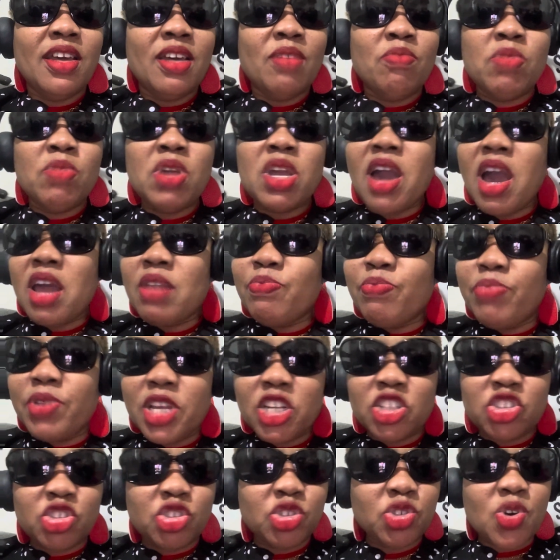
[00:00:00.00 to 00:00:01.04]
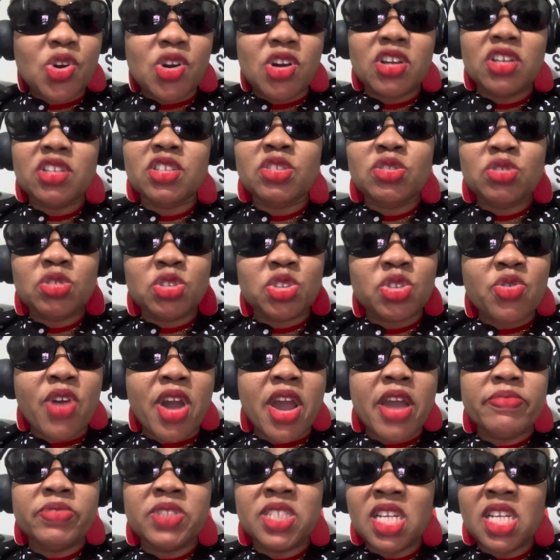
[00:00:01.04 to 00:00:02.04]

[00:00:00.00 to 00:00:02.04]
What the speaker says: May God bless you all. Subscribe.